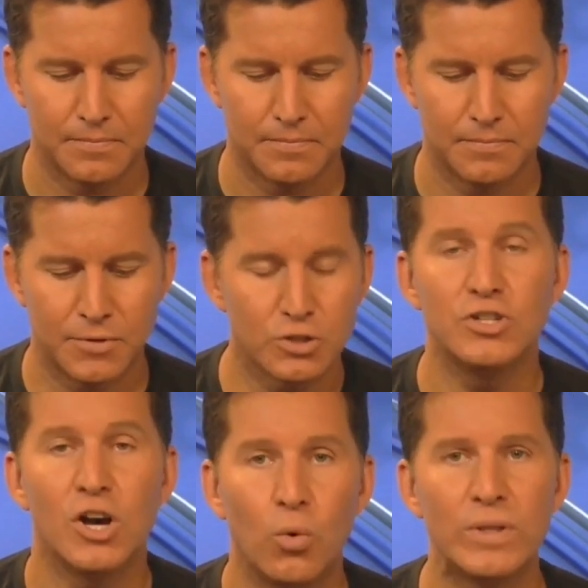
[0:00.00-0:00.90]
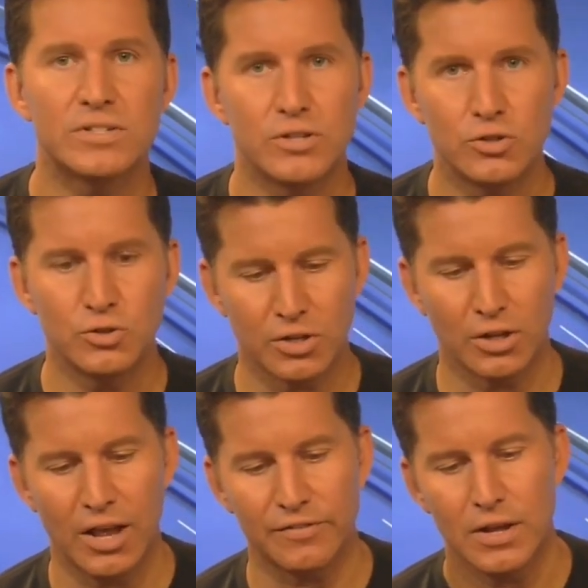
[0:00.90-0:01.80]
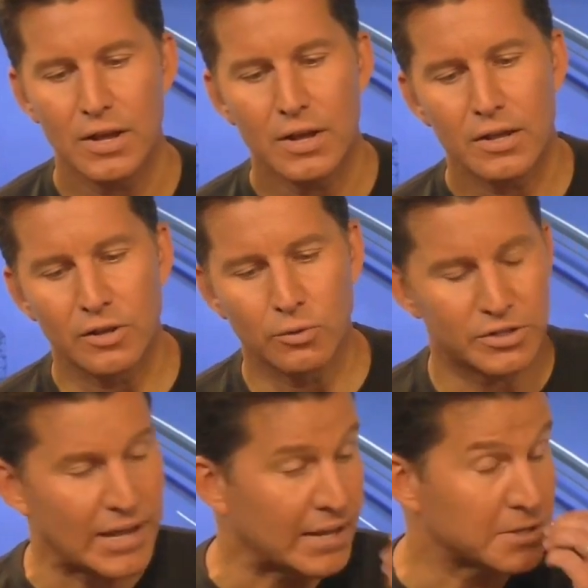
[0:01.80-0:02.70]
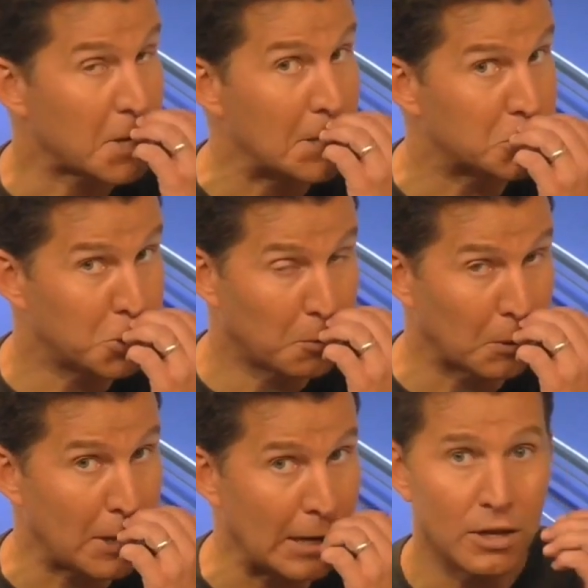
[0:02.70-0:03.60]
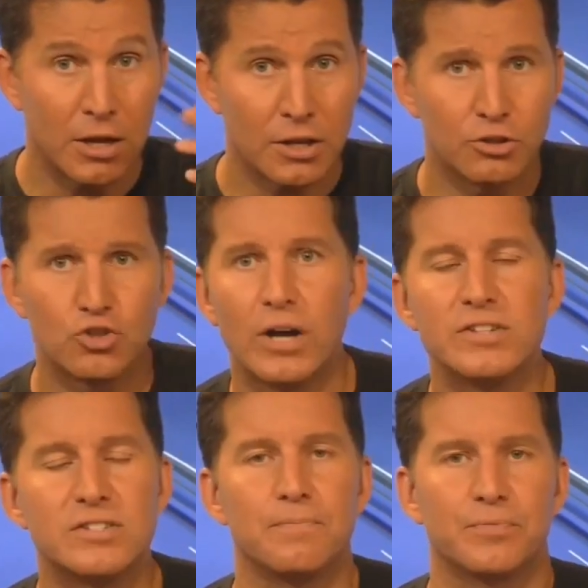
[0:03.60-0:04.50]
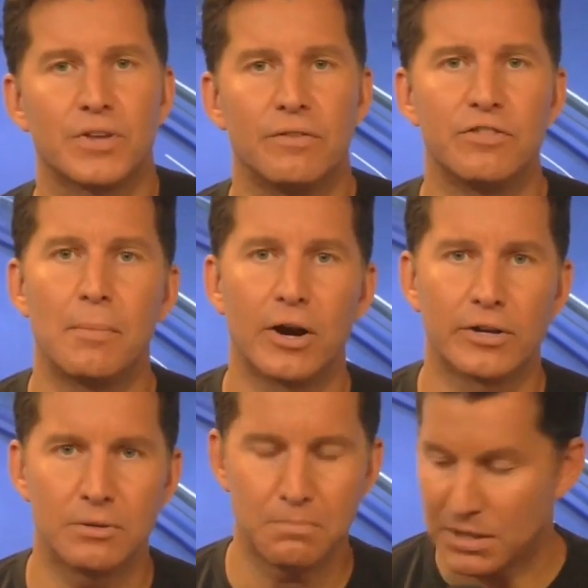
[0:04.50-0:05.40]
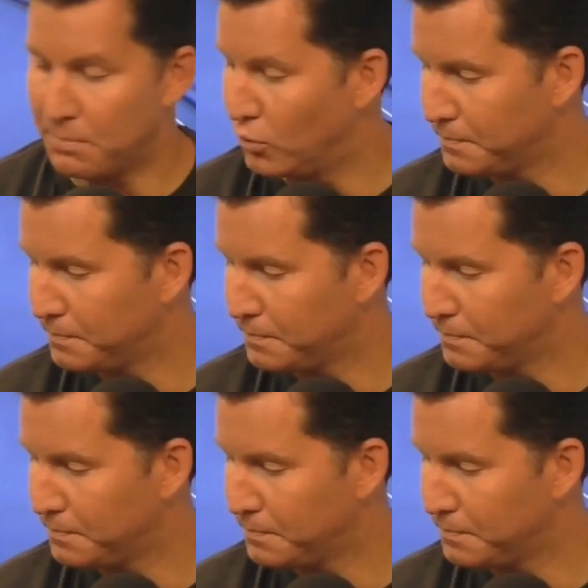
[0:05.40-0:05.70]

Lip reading: There's no institution left that retains and should retain the trust of the American people.